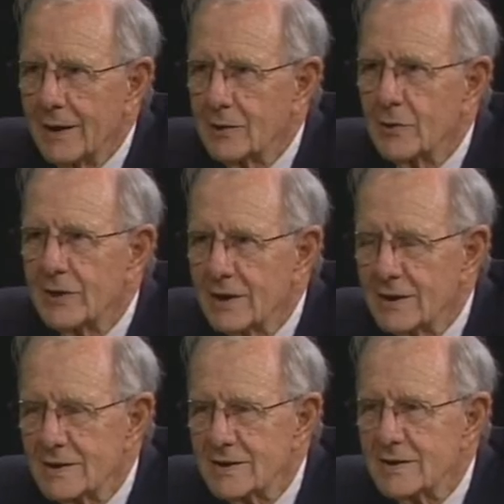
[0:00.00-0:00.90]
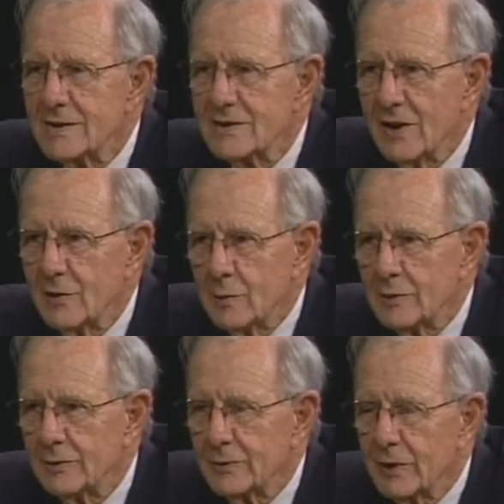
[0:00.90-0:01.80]
I don't think it's
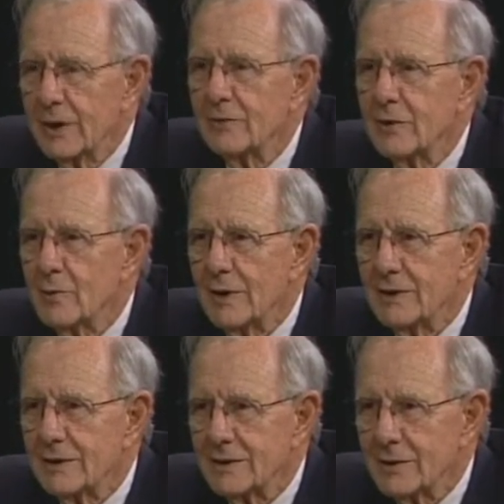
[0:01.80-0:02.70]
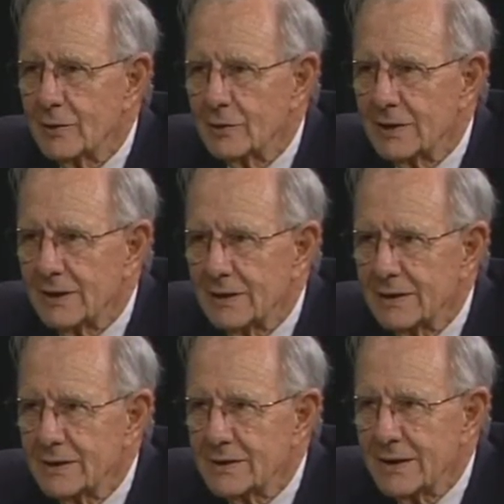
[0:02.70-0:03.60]
desirable for everyone to go to
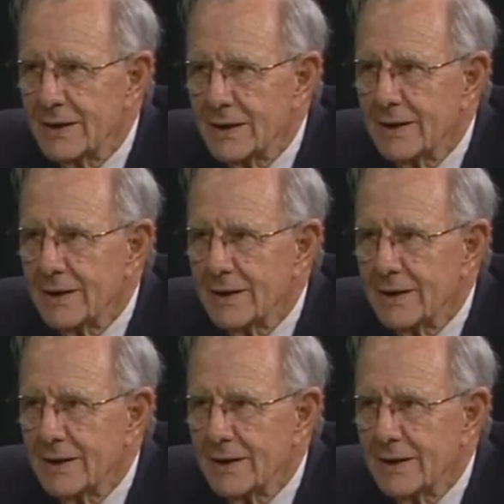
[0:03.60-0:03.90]
college.